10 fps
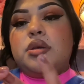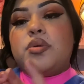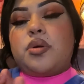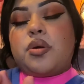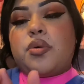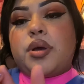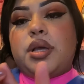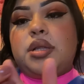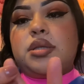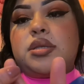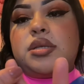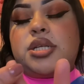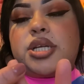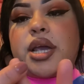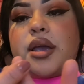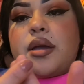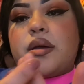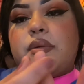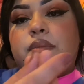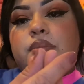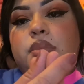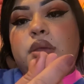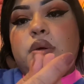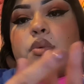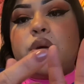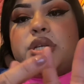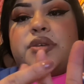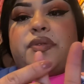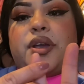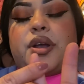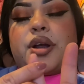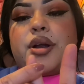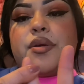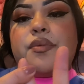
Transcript: You are going to check which finger